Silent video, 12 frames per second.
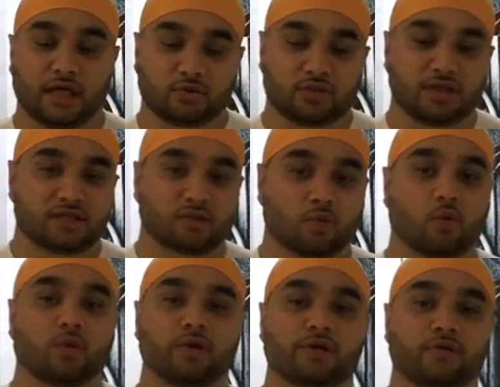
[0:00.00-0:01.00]
He was seen as a
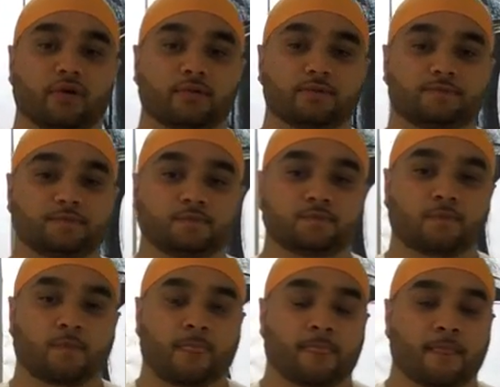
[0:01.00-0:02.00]
war hero.
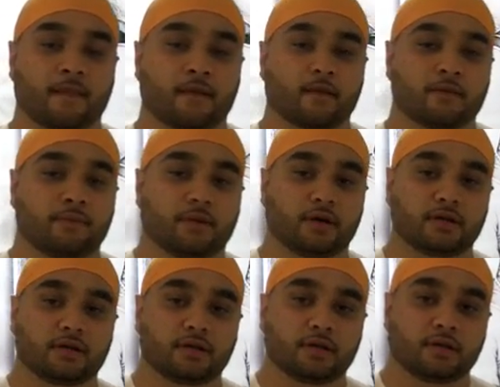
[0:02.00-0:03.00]

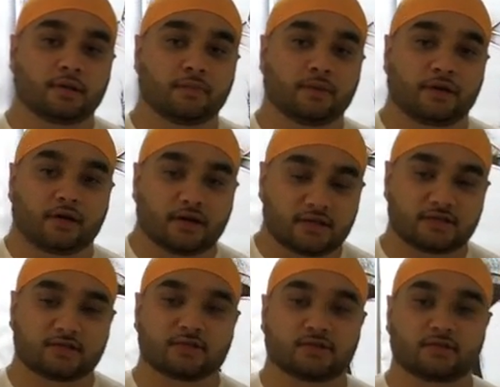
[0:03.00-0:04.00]
But
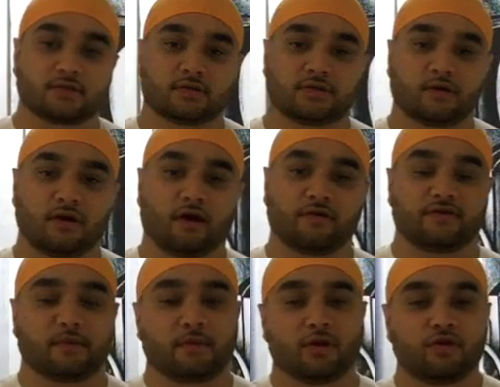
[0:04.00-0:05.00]
because
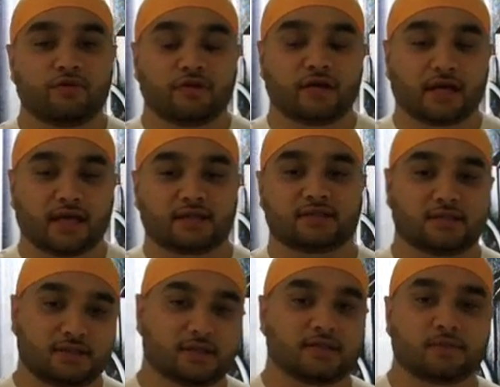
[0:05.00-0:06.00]
of the maneuvering against
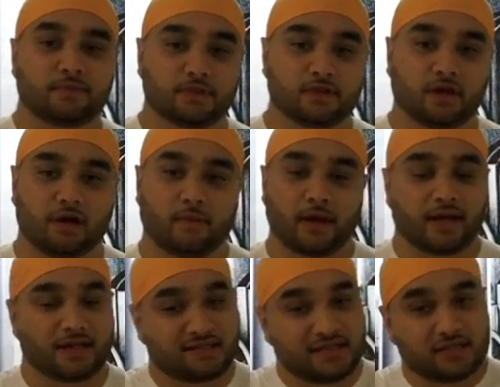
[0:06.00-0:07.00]
the Sikhs in Punjab
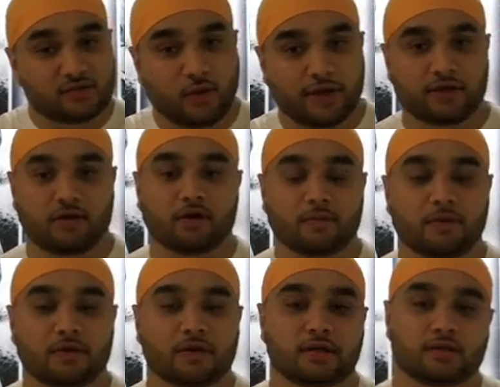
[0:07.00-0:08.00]
and the Sikhs waking
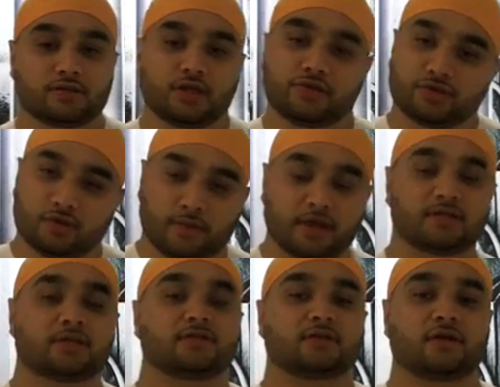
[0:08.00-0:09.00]
up, General
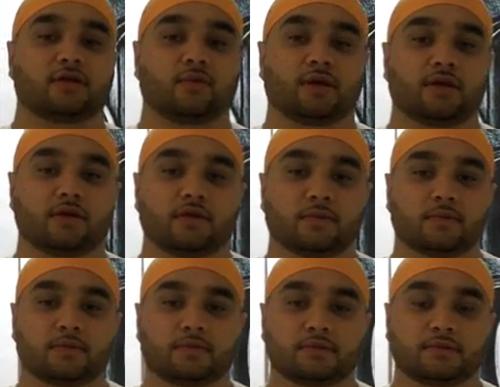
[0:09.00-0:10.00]
Subhaig Singh started waking up.
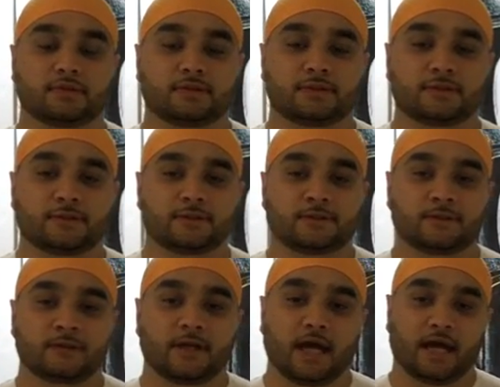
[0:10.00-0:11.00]

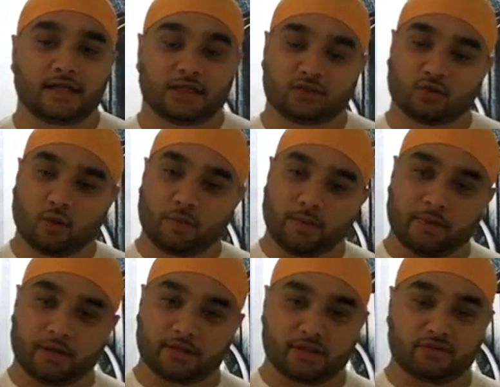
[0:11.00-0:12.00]
And they saw
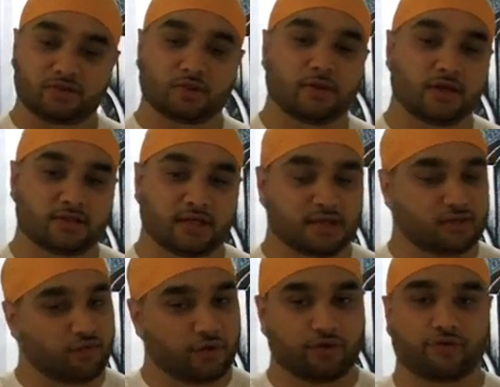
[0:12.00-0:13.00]
people like General Subhaig Singh as
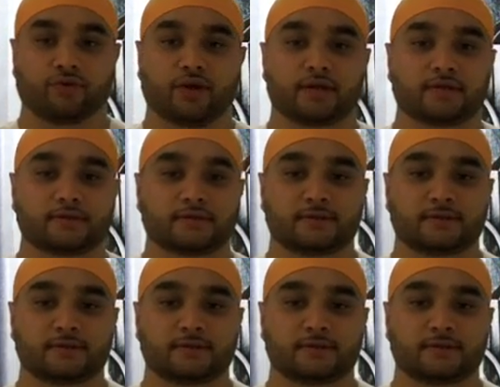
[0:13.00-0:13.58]
a real threat.